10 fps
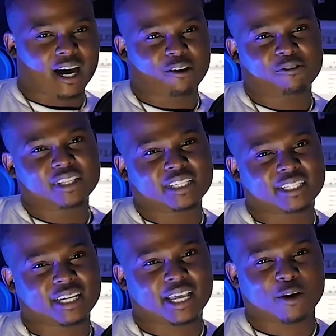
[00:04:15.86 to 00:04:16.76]
I really
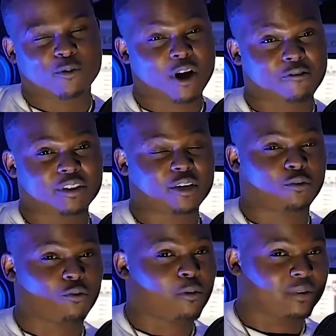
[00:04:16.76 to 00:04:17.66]
say like who I really
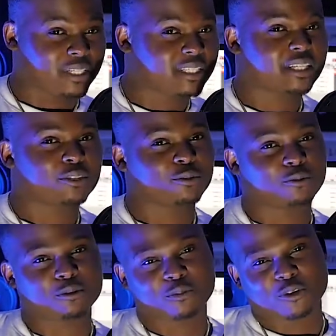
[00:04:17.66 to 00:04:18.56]
grew up listening to
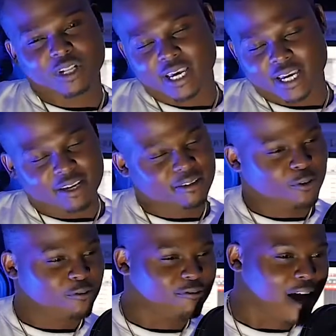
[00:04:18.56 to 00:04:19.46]
was more like, you
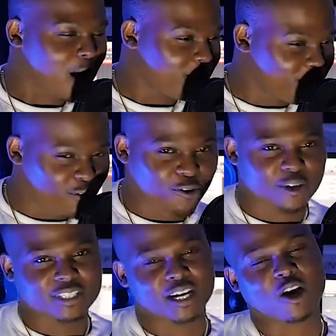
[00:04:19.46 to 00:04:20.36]
know, Fab, of
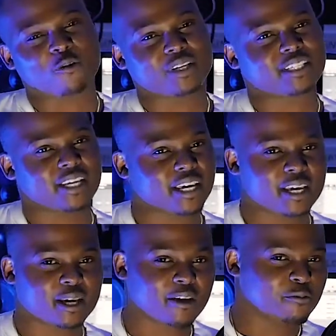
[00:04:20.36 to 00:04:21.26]
course. I always
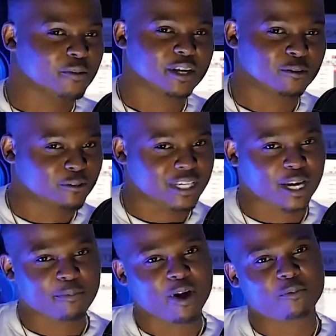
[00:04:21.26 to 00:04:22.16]
say everybody knows
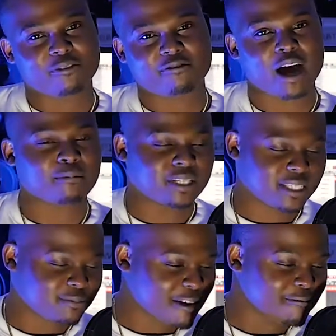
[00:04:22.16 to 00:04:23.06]
that about me.
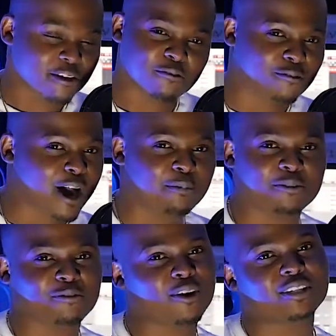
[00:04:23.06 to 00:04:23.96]
Fabulous is my favorite
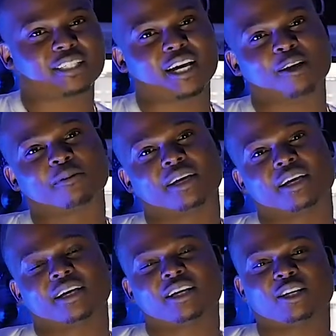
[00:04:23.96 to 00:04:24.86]
rapper of all time,
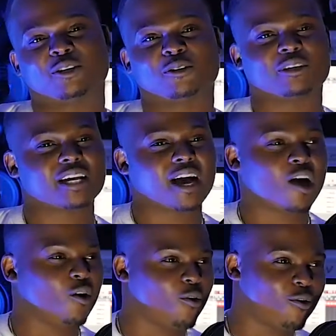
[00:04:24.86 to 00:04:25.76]
you know, and
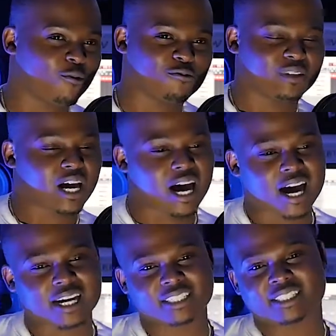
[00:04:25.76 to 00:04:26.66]
got Hove,
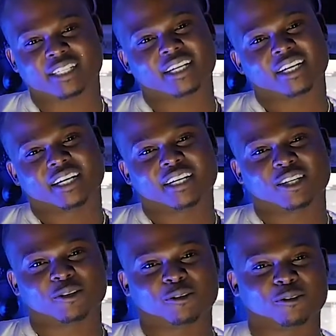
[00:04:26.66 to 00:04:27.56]
Nas,
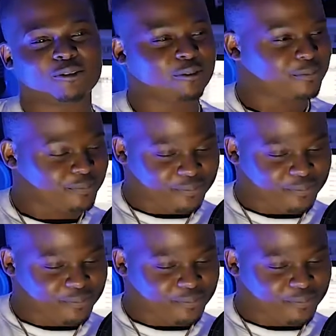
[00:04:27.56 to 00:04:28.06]
you know,